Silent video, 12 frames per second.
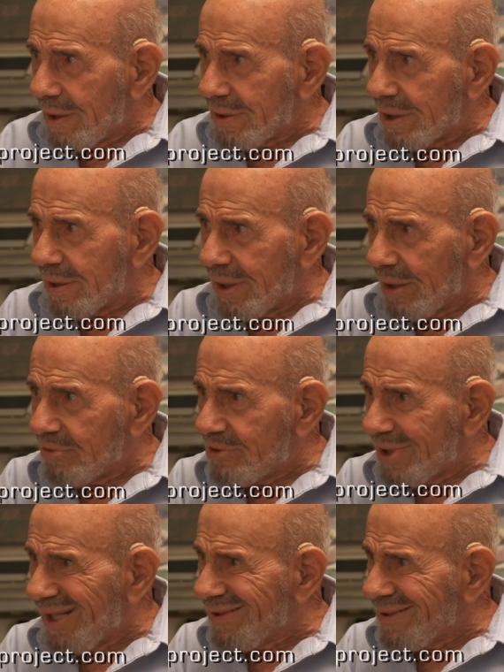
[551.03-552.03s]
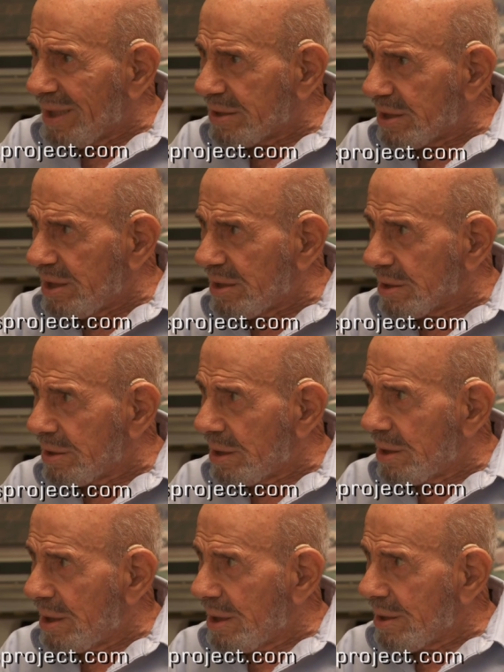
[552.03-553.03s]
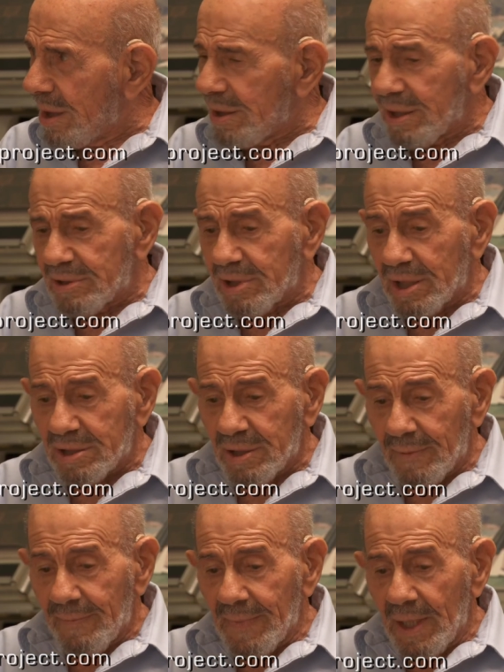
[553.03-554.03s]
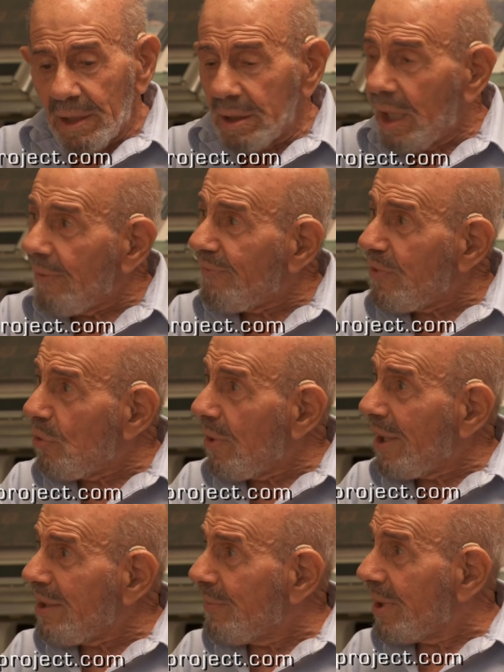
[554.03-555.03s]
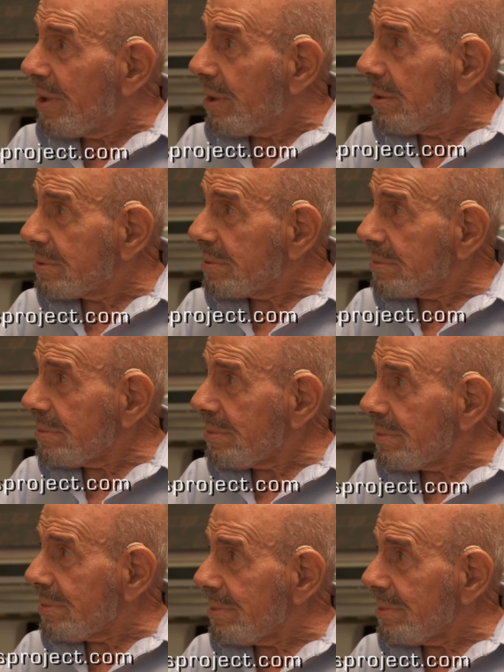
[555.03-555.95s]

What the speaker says: It says, thou shalt not kill. Then it says, love your enemy. If